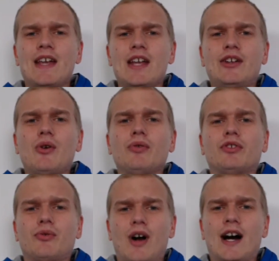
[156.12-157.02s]
Those
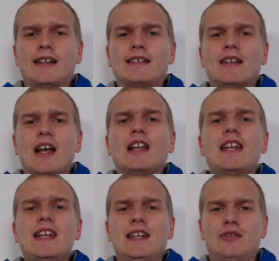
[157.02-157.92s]
drugs
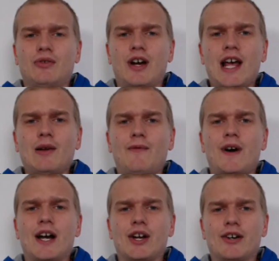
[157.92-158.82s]
leading to
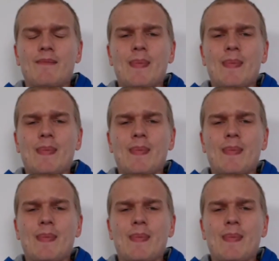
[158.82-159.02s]
hellfire.